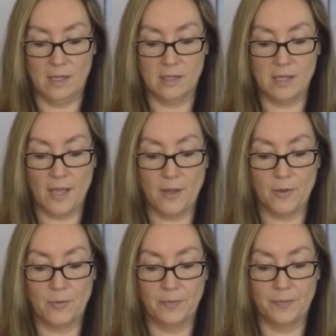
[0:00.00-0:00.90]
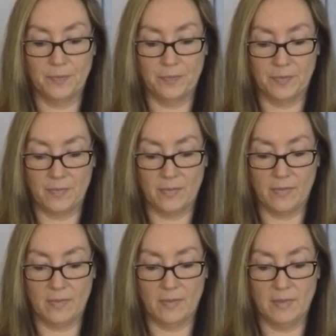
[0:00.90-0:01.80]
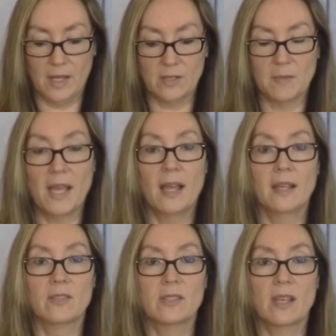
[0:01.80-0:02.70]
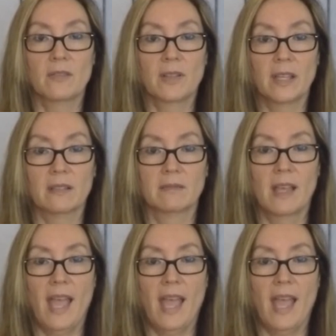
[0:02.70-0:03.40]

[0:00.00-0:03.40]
So there's my higher self, like,